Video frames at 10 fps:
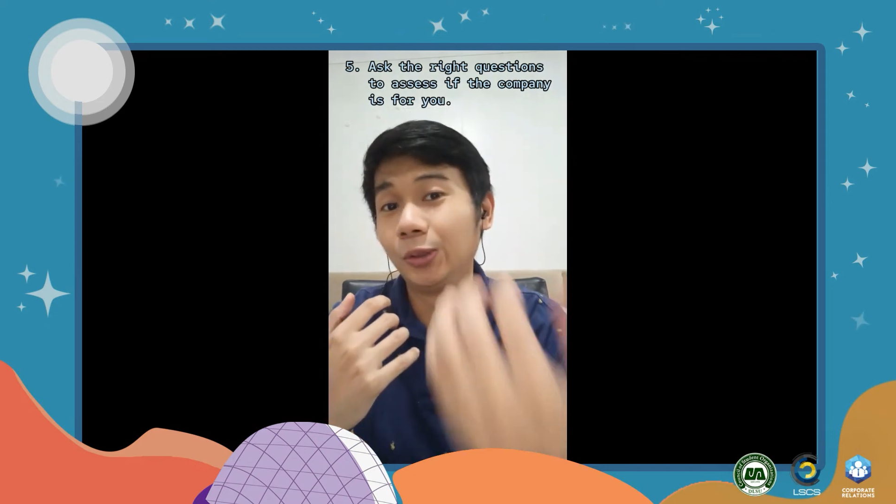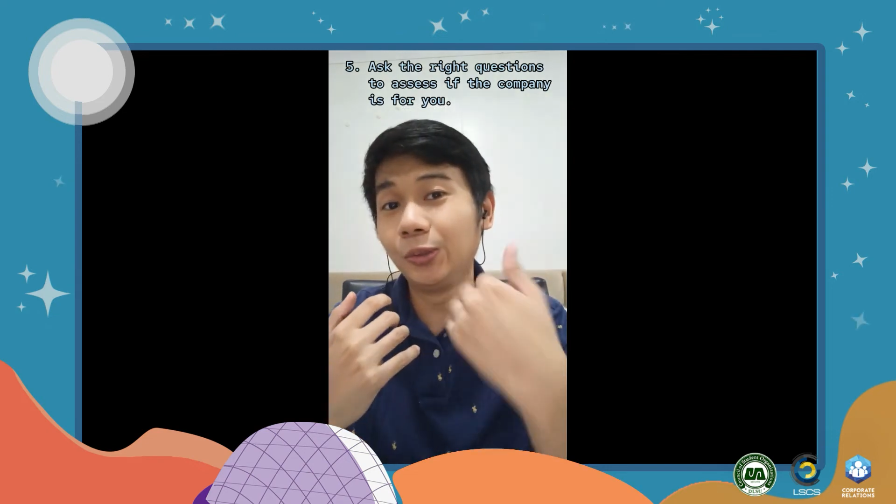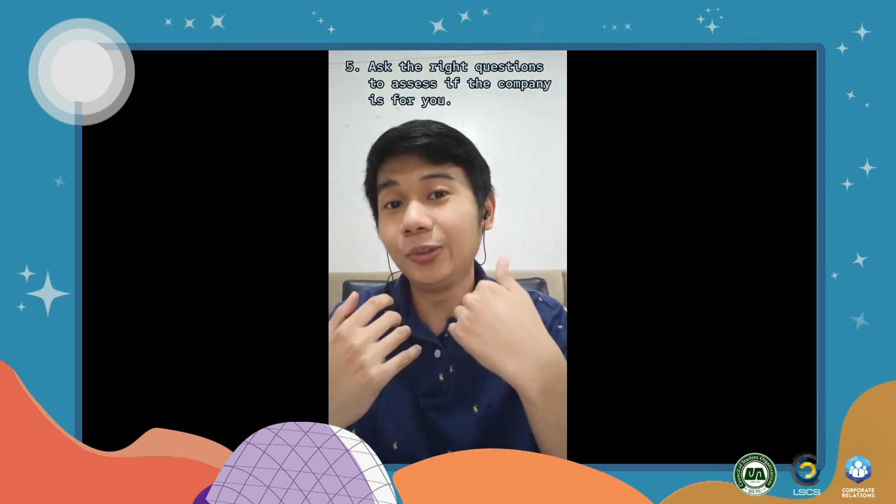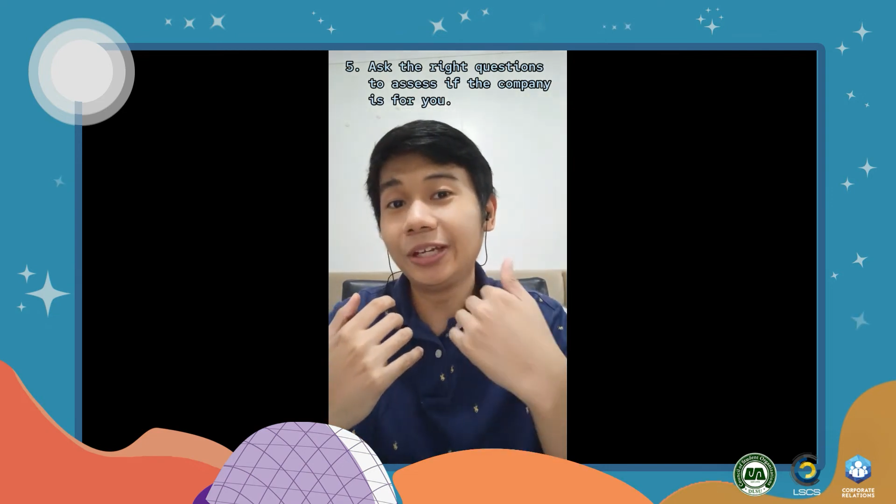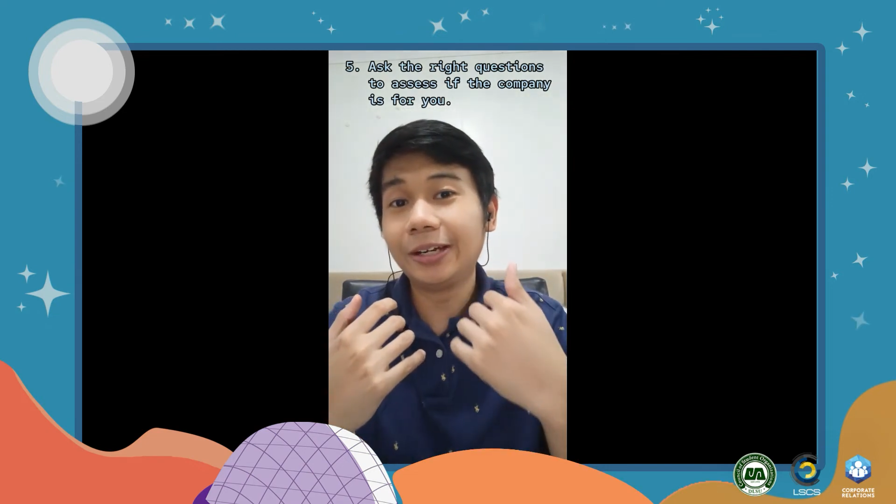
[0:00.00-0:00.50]

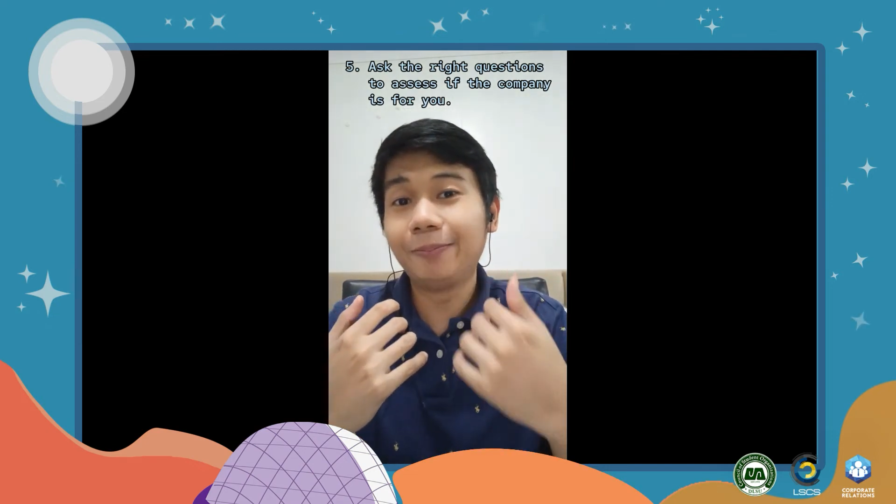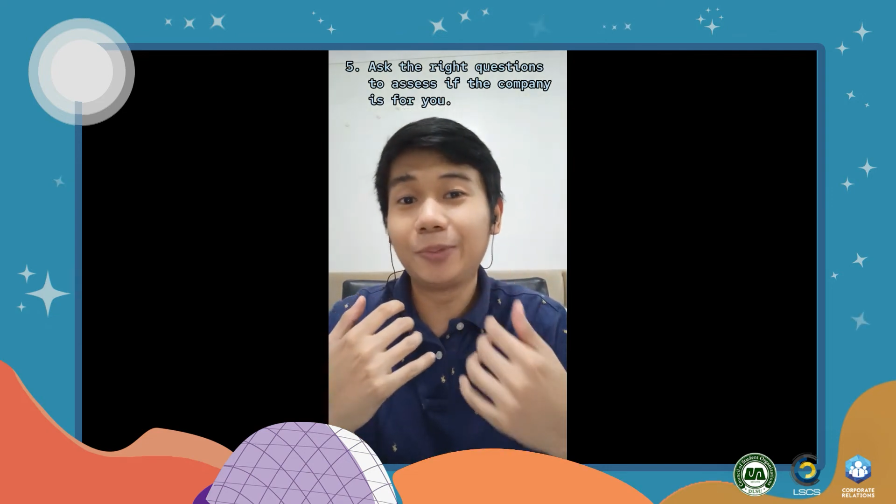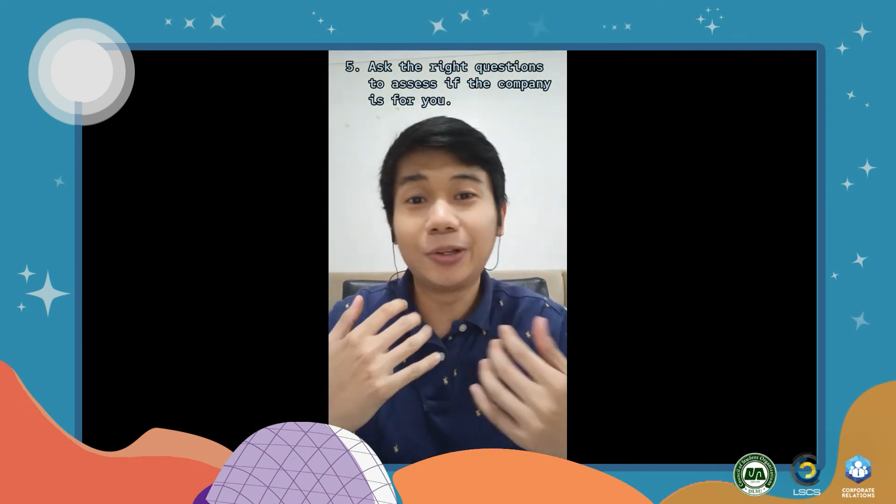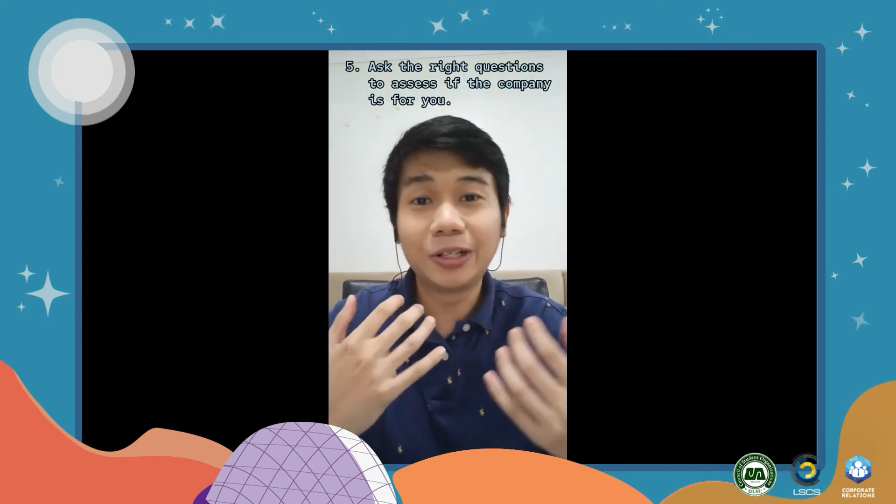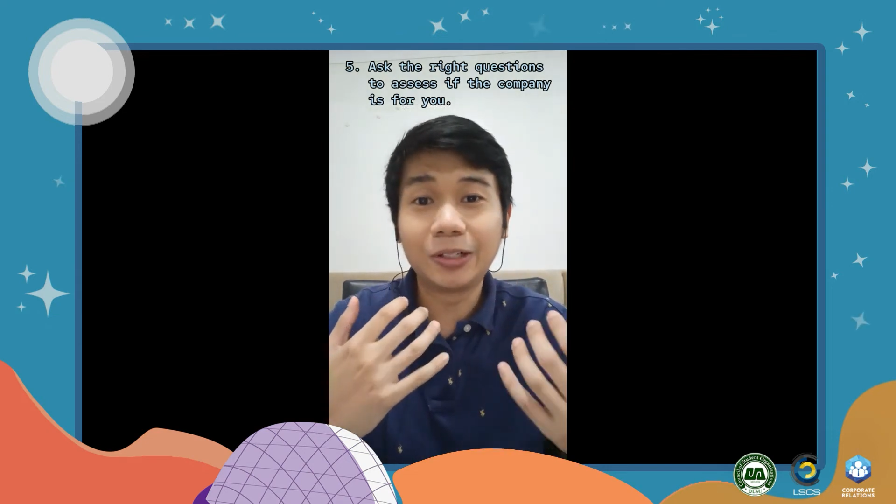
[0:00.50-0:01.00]
to the
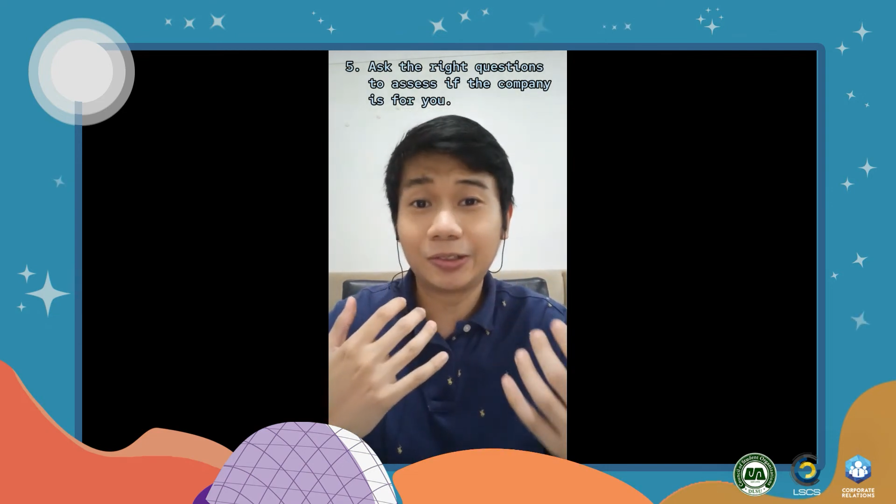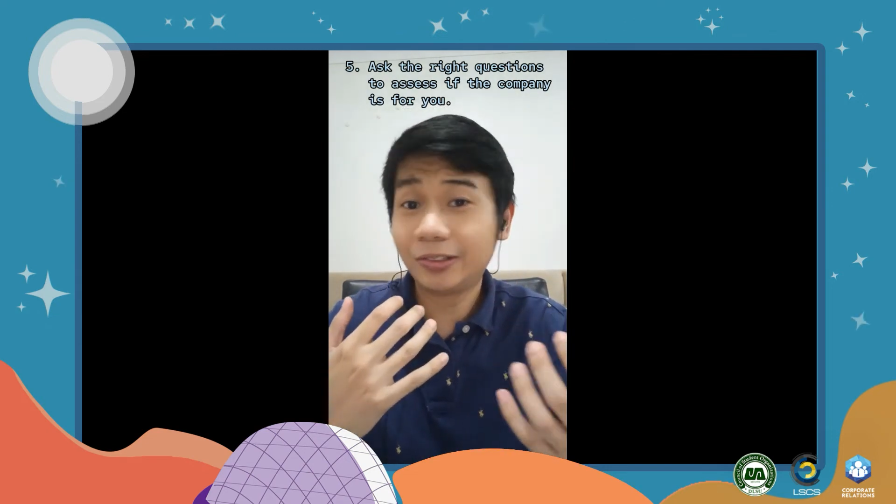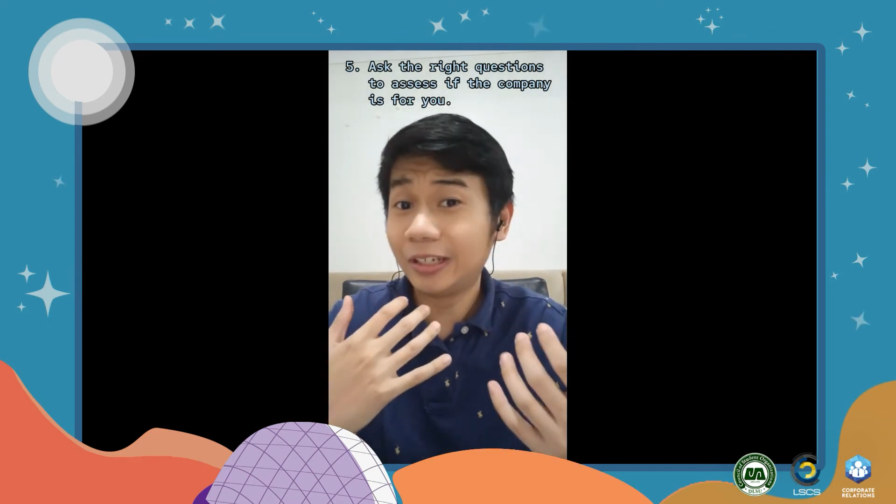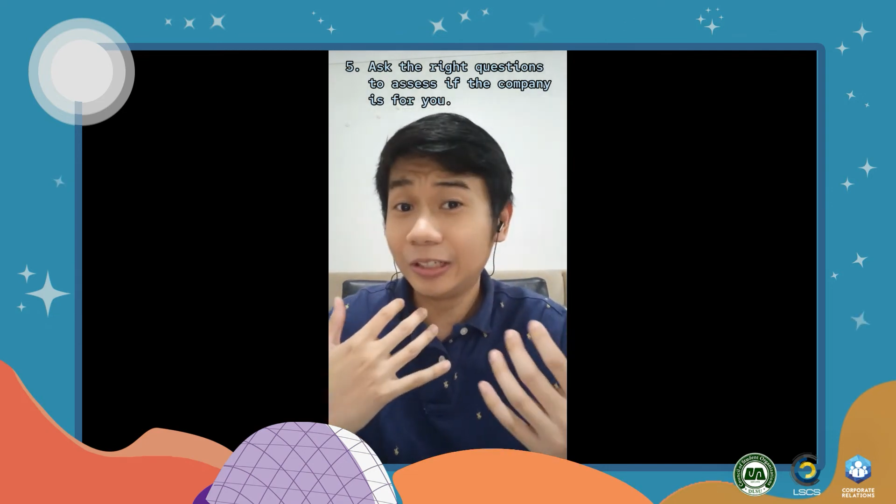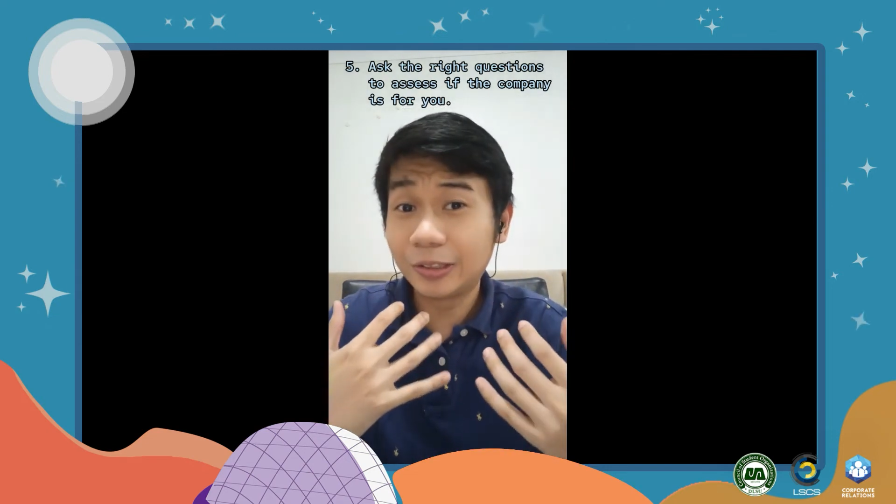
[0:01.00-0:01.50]
employer or to
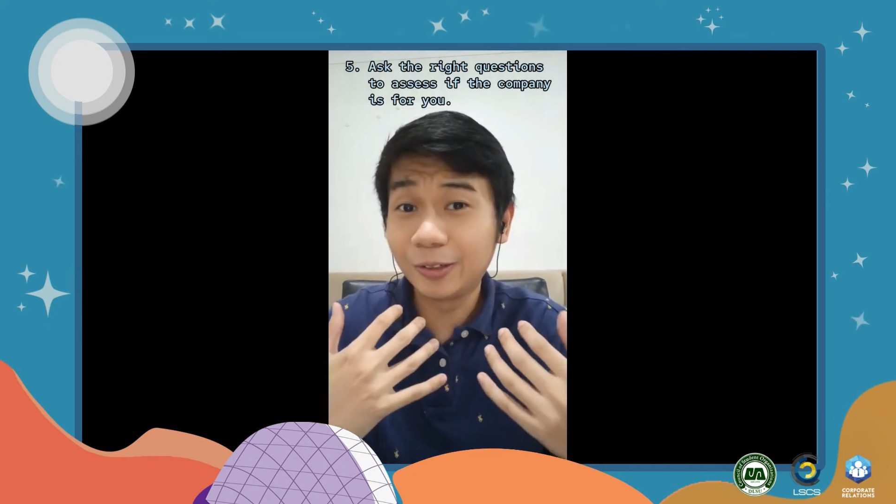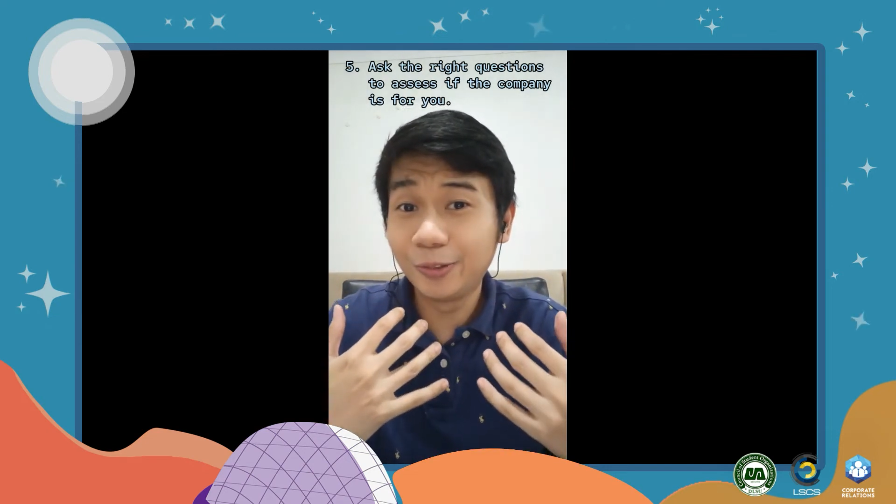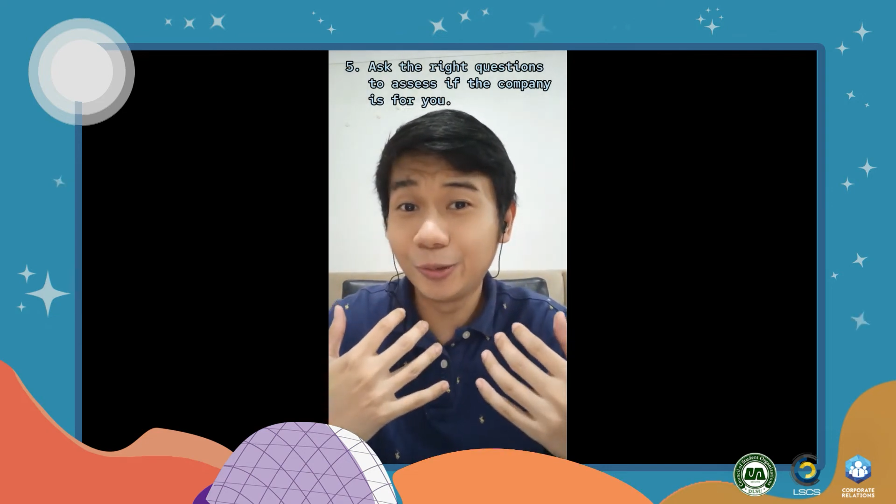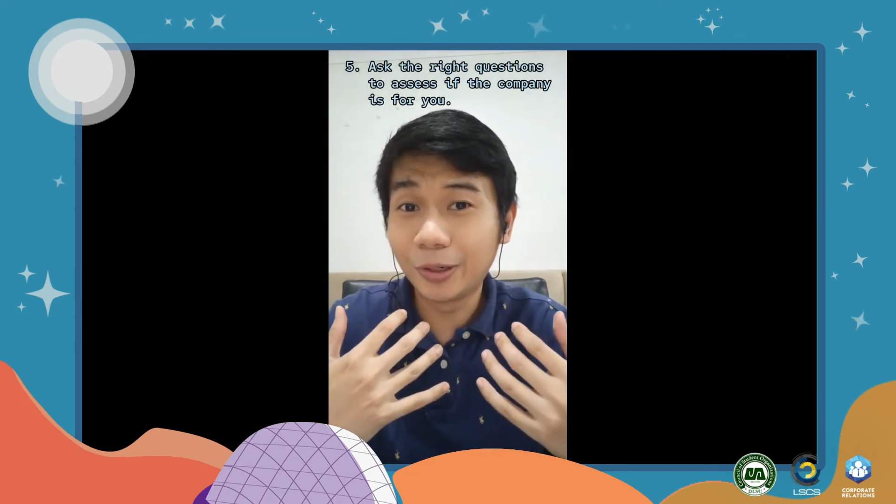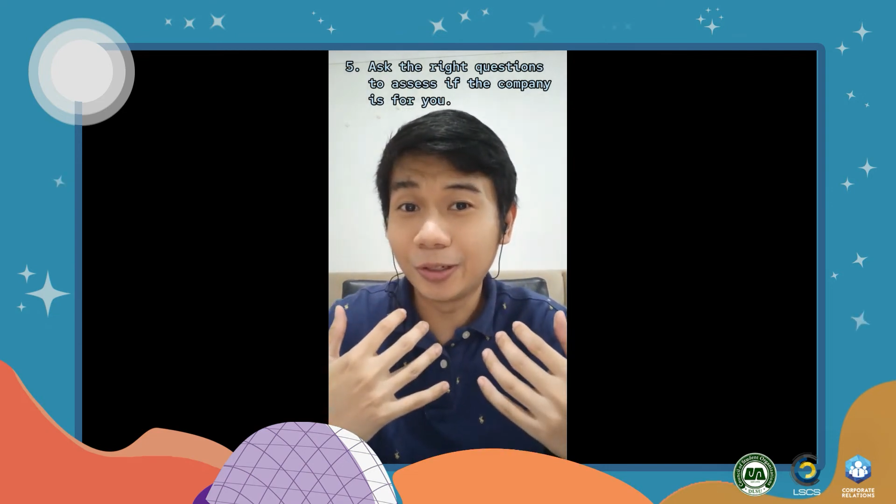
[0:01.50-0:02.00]
the
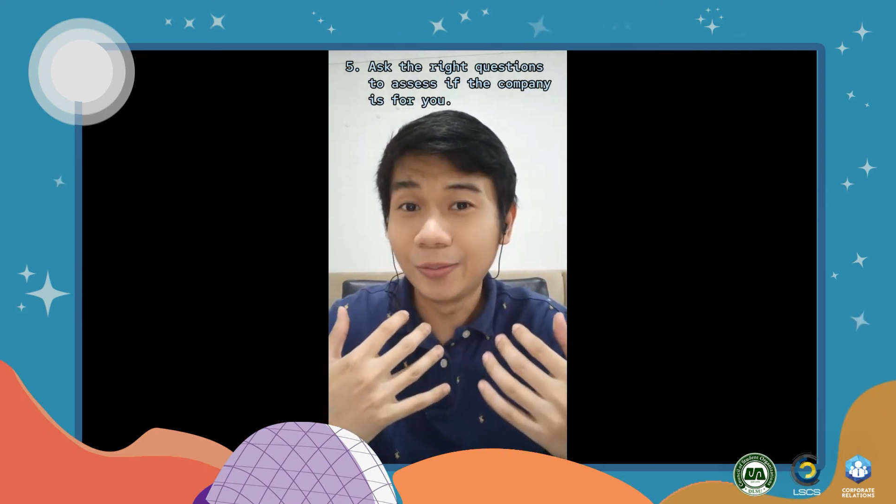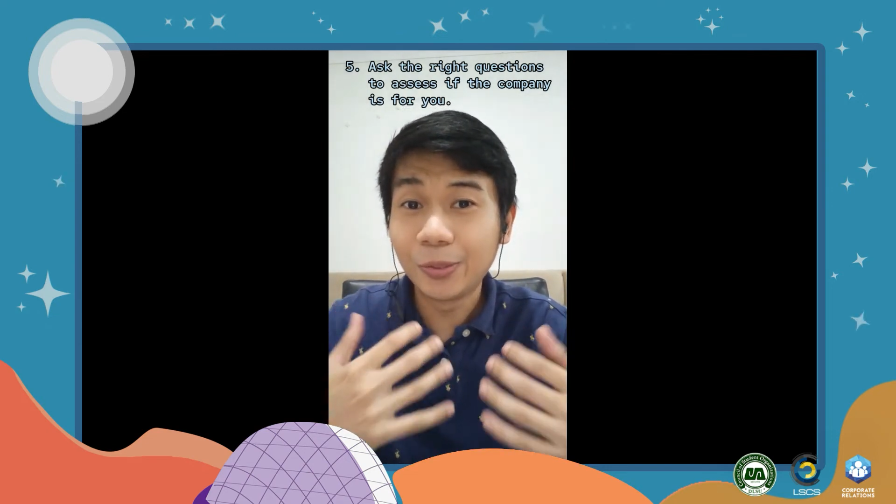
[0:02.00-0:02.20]
interviewer